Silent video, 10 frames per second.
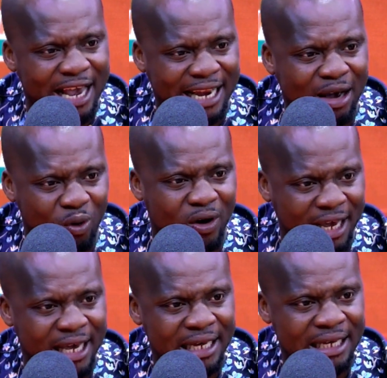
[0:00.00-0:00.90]
da koye.
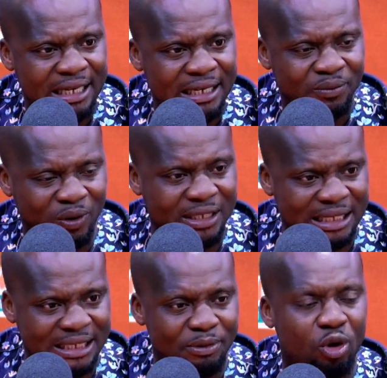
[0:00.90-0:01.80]
What I
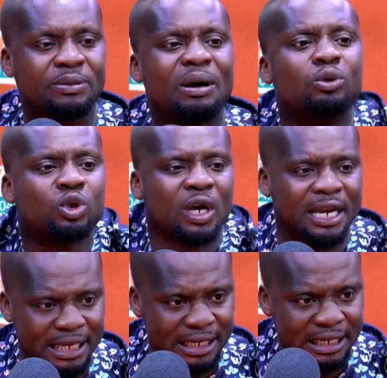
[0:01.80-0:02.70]
say because me musu ani.